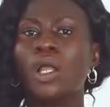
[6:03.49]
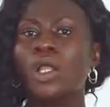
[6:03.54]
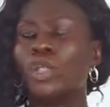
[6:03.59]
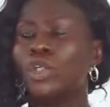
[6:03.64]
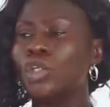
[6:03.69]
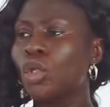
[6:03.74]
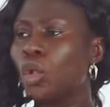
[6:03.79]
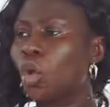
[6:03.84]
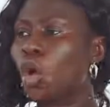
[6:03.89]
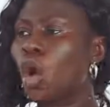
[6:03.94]

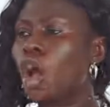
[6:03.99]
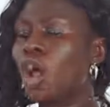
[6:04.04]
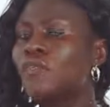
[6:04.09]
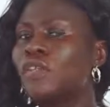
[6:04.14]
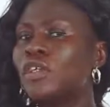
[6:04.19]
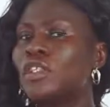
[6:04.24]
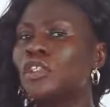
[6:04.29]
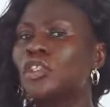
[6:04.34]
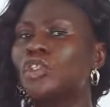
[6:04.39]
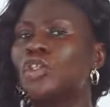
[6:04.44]
You cough
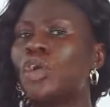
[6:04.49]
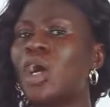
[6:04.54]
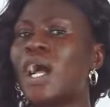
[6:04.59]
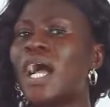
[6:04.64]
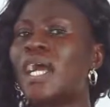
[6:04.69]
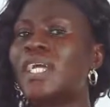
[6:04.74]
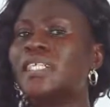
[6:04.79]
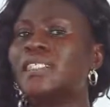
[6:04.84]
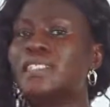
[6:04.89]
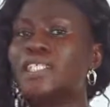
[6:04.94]
into your
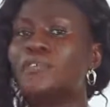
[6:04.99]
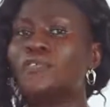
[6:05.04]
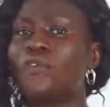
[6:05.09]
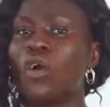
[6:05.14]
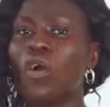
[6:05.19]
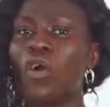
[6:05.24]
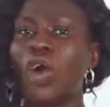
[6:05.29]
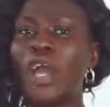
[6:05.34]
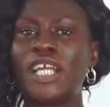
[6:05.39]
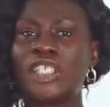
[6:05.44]
handkerchief
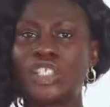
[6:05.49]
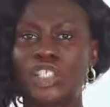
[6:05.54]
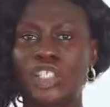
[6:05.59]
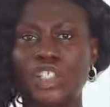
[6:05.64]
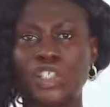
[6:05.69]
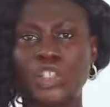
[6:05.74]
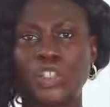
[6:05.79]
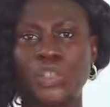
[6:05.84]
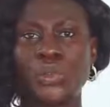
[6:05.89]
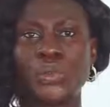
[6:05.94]
or a
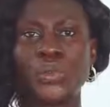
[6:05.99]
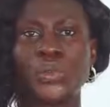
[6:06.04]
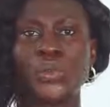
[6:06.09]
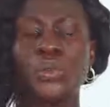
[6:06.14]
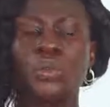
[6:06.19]
tissue.